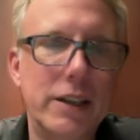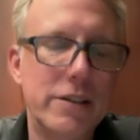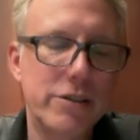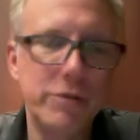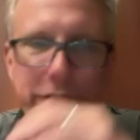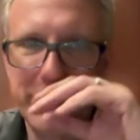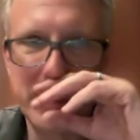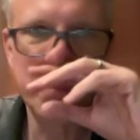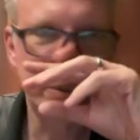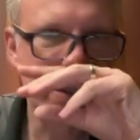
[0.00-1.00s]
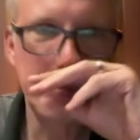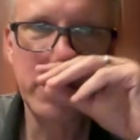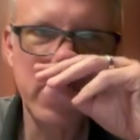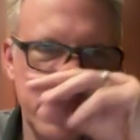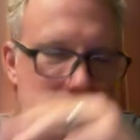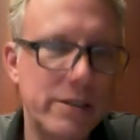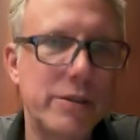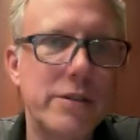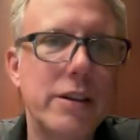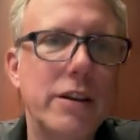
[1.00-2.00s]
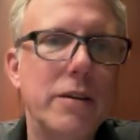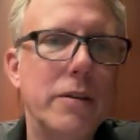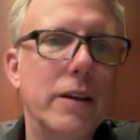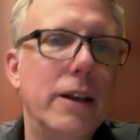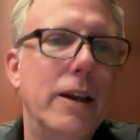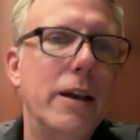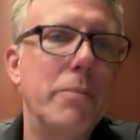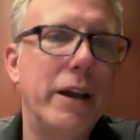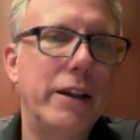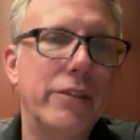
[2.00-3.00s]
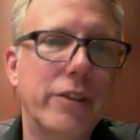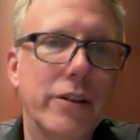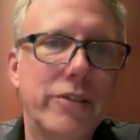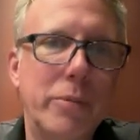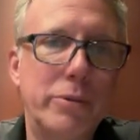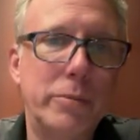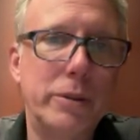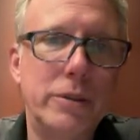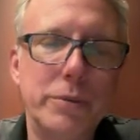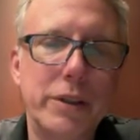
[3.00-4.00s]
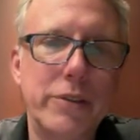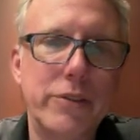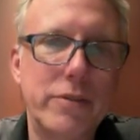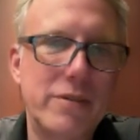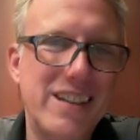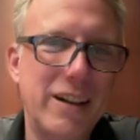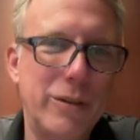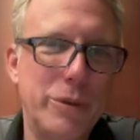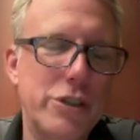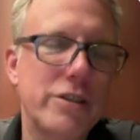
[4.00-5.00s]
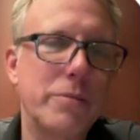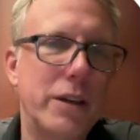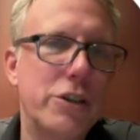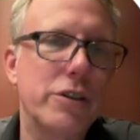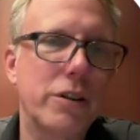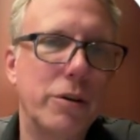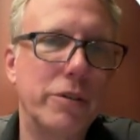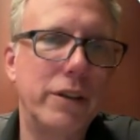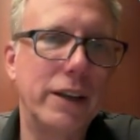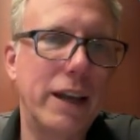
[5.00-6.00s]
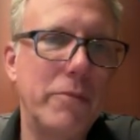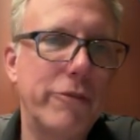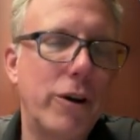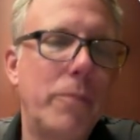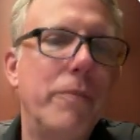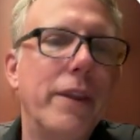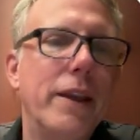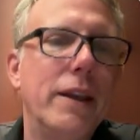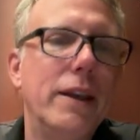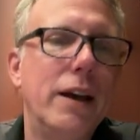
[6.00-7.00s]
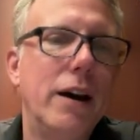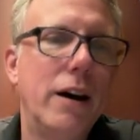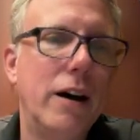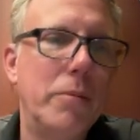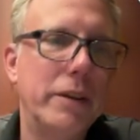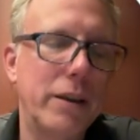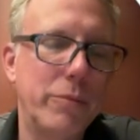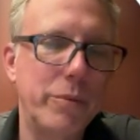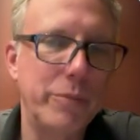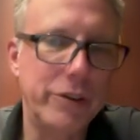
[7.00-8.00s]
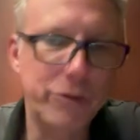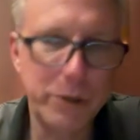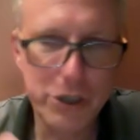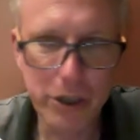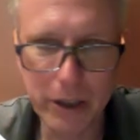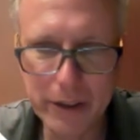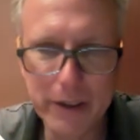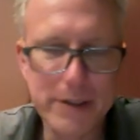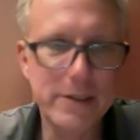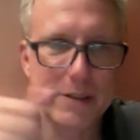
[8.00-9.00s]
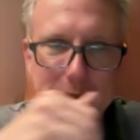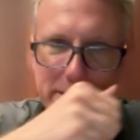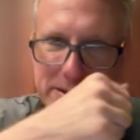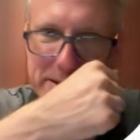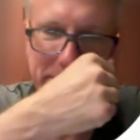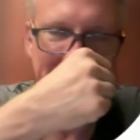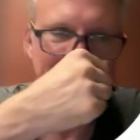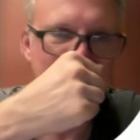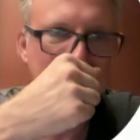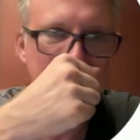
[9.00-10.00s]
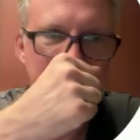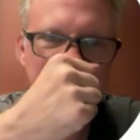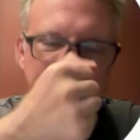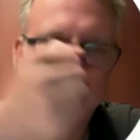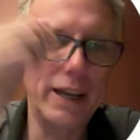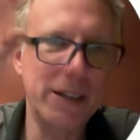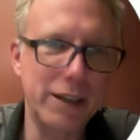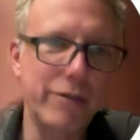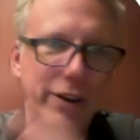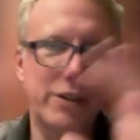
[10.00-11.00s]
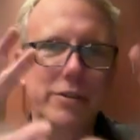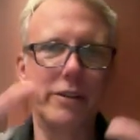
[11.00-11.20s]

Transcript: input simulations, you see the embeddings are separable. You can tell which simulation code they came from. But then when we switch on this forgetting factor, this